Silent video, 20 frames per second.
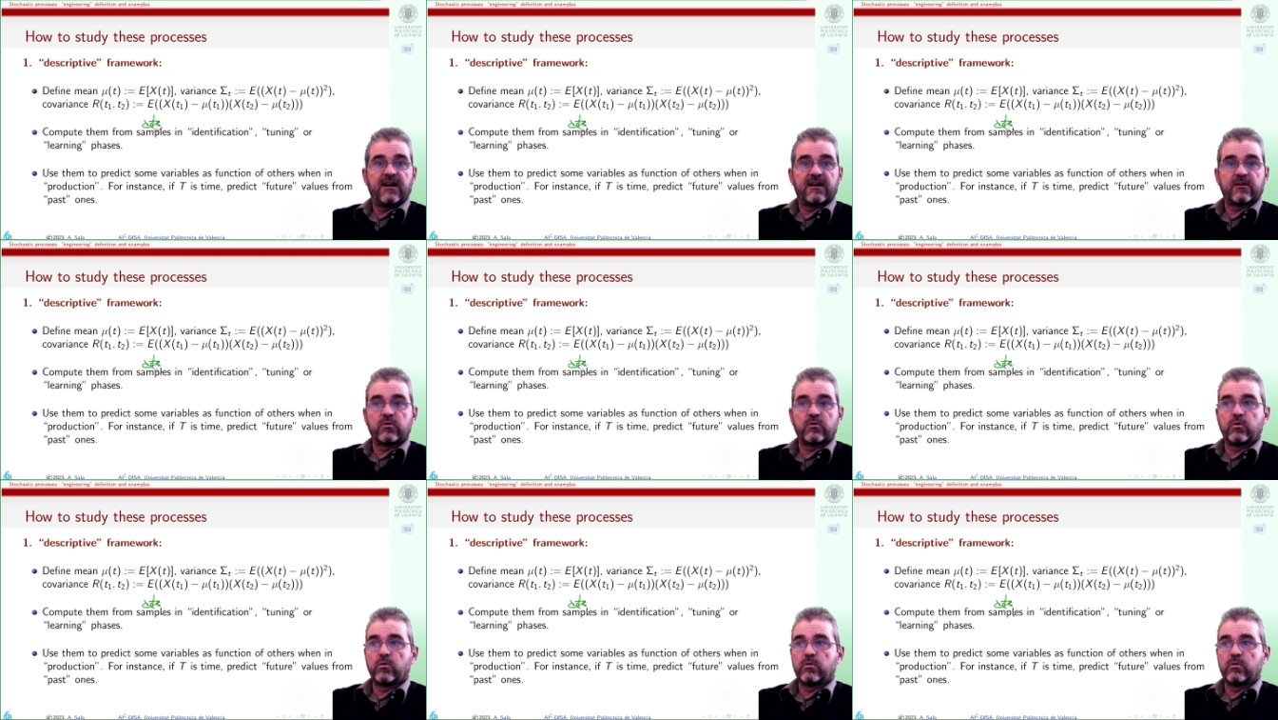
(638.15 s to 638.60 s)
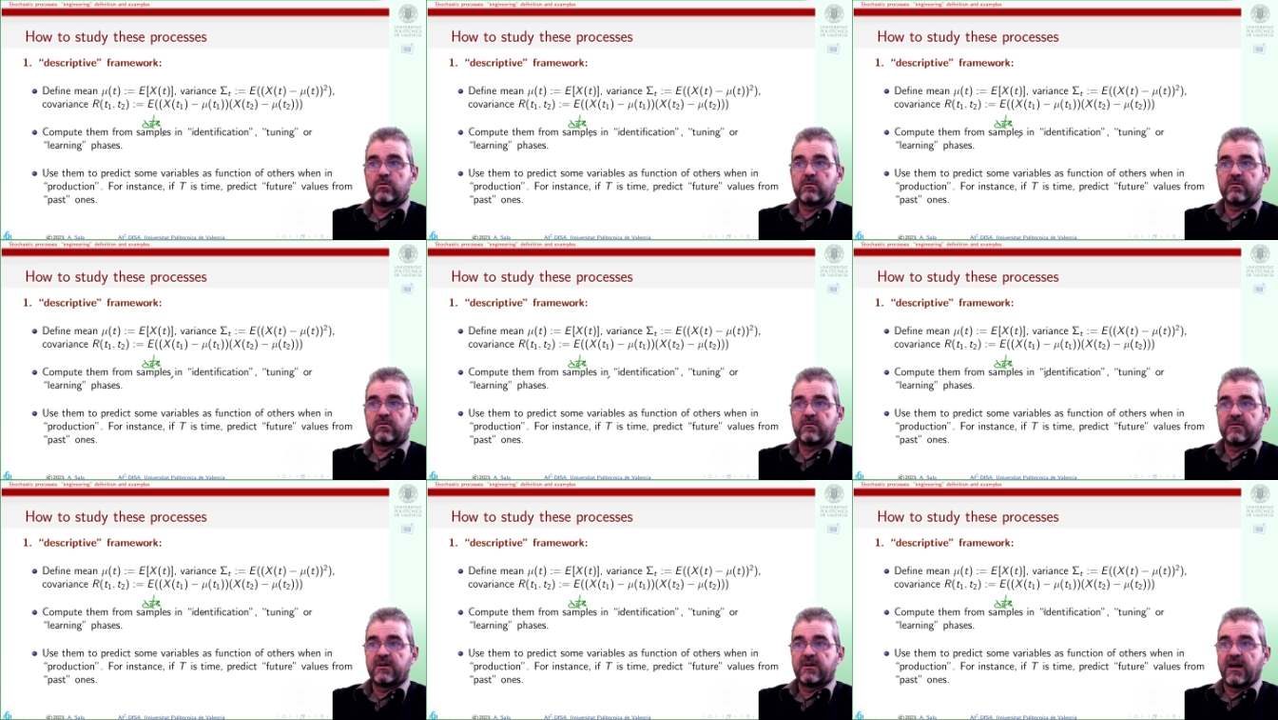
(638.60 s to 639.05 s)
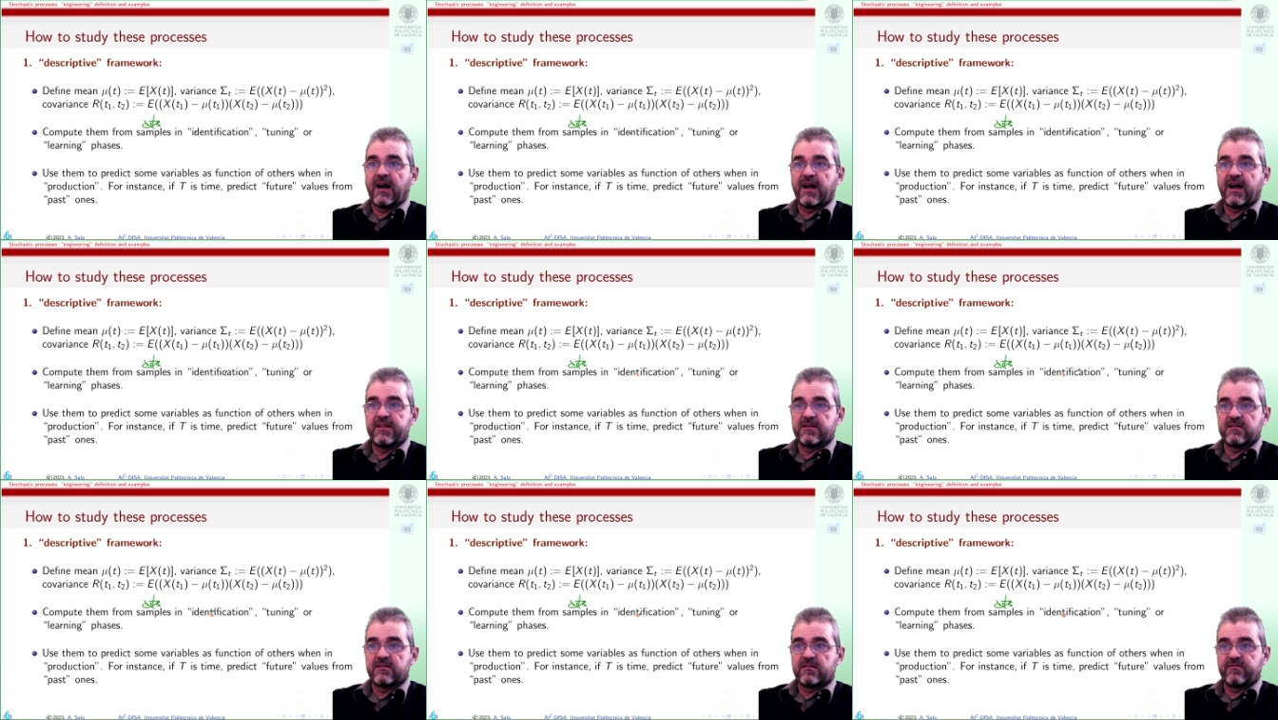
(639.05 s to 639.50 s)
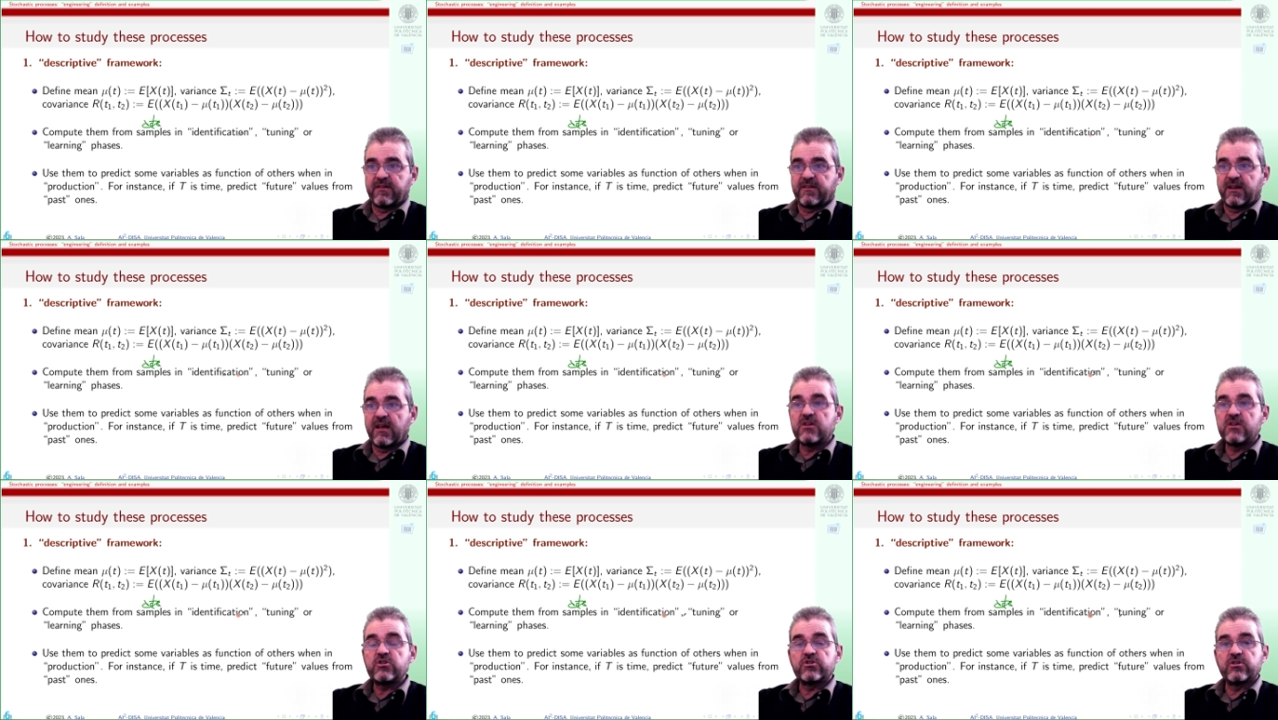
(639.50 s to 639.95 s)
are called
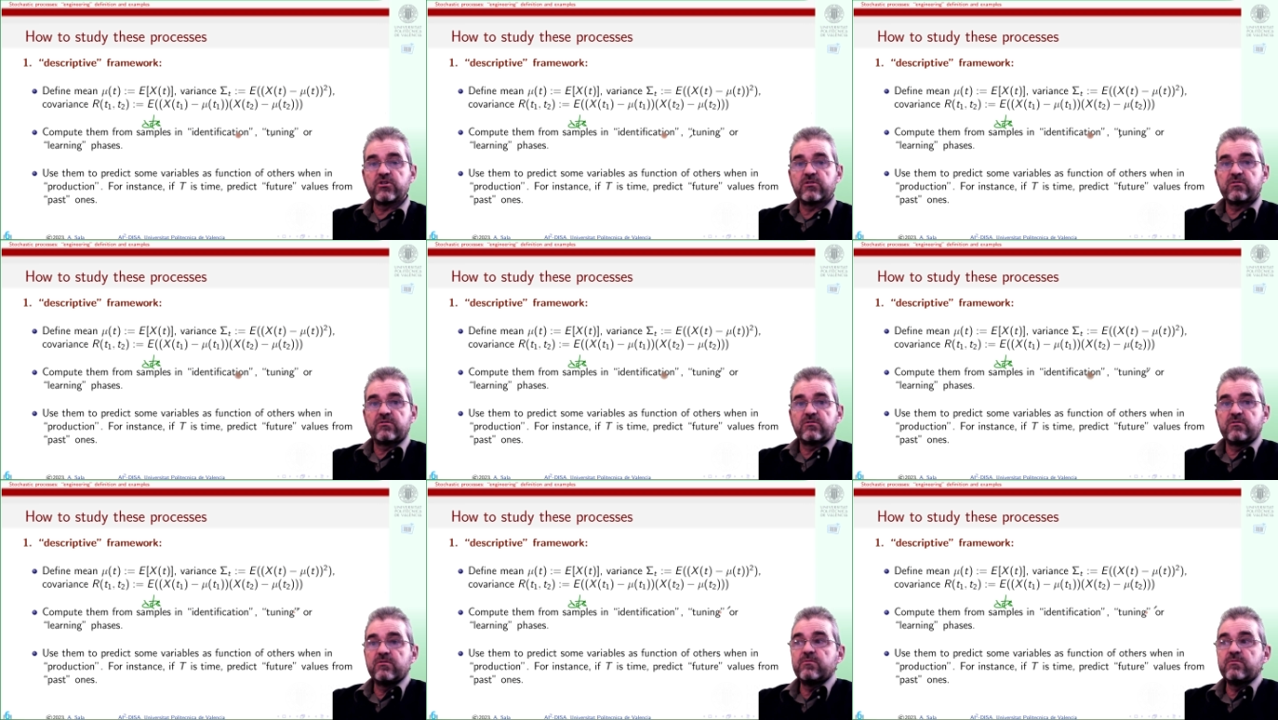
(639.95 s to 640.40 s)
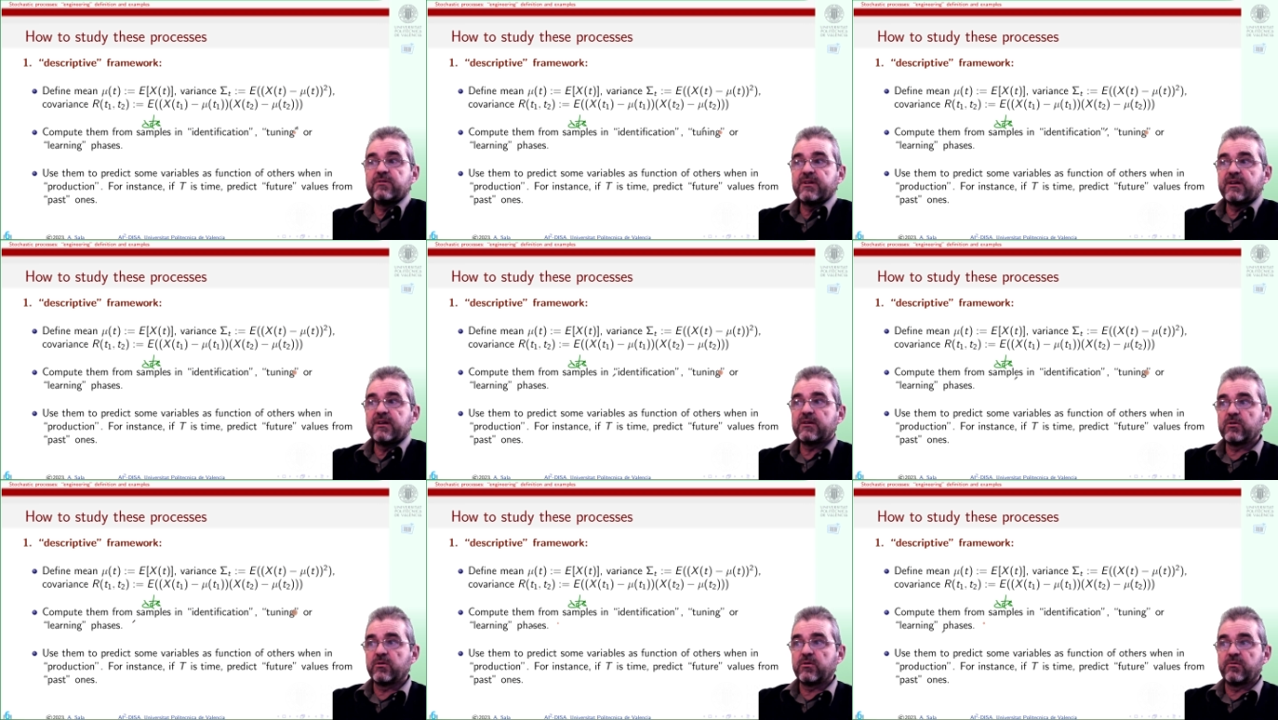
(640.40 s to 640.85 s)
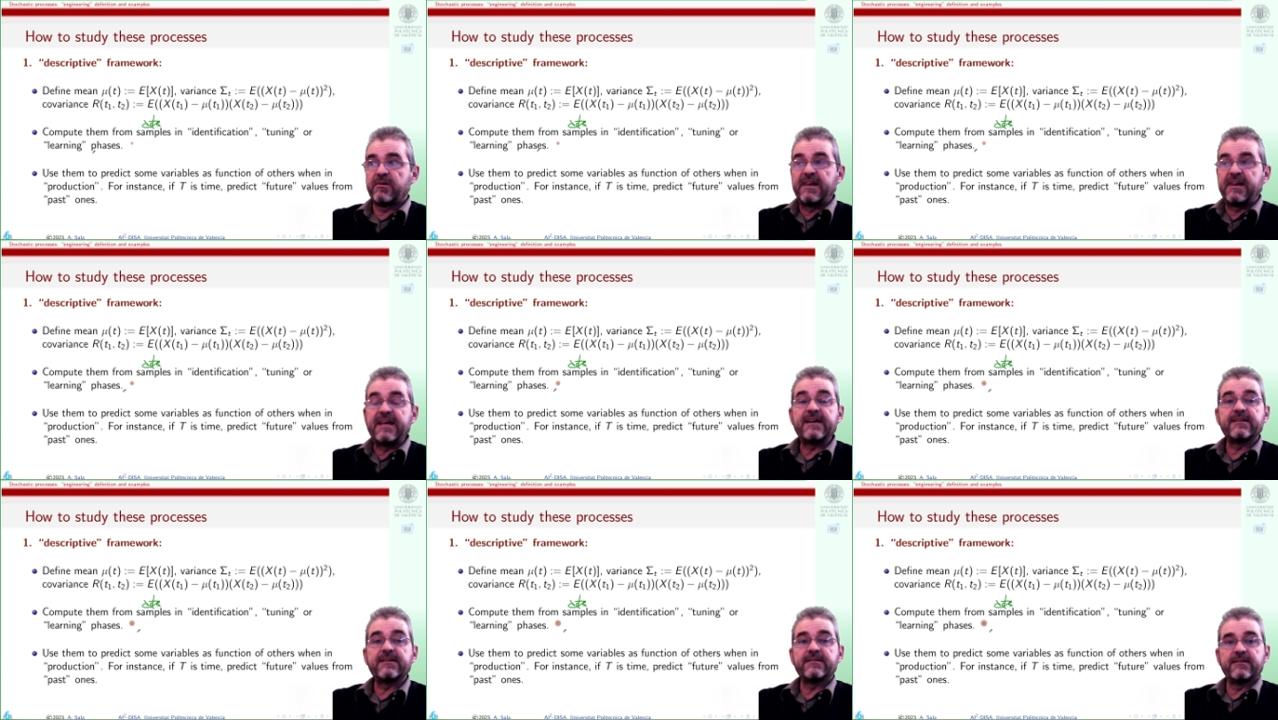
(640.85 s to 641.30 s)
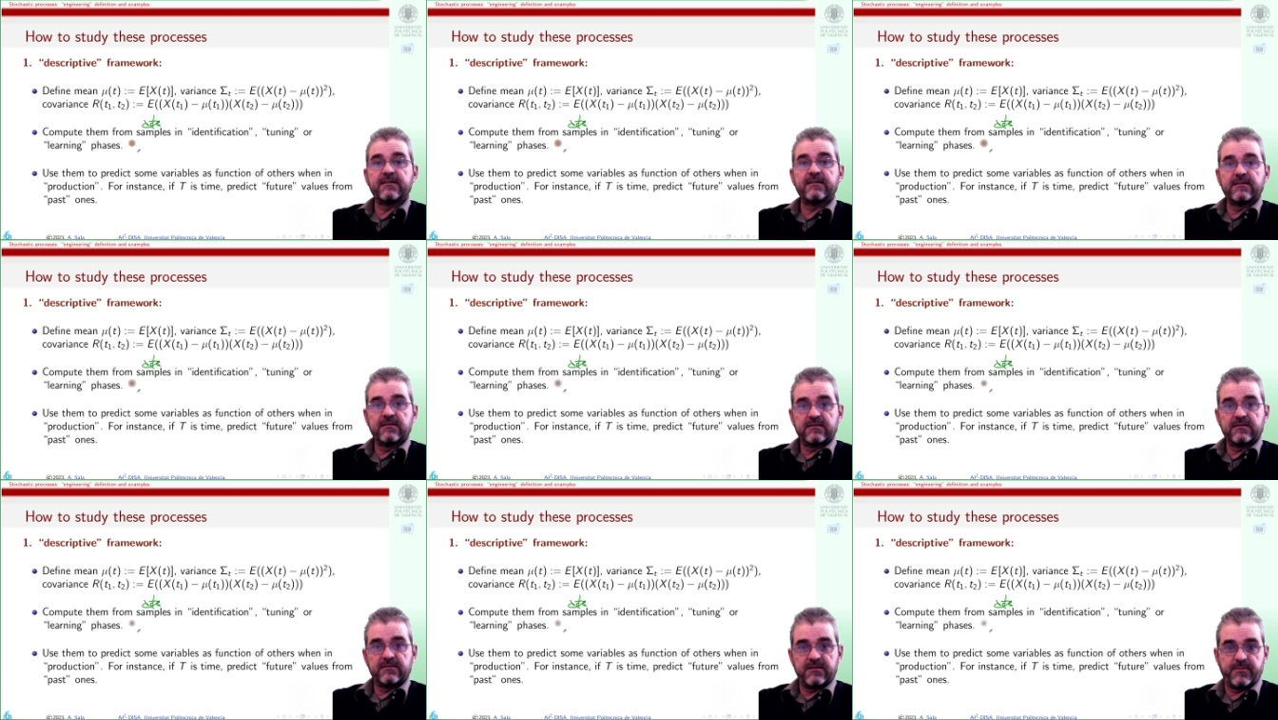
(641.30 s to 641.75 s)
identification, tuning, or
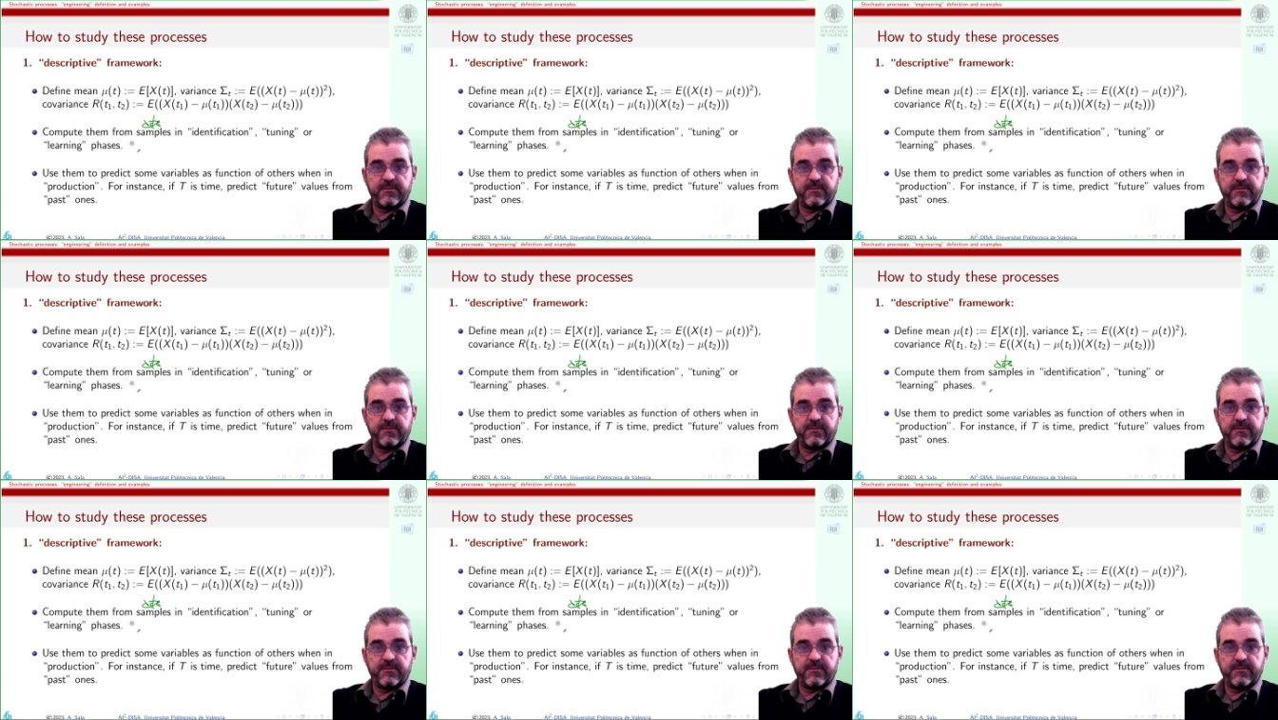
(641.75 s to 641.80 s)
learning,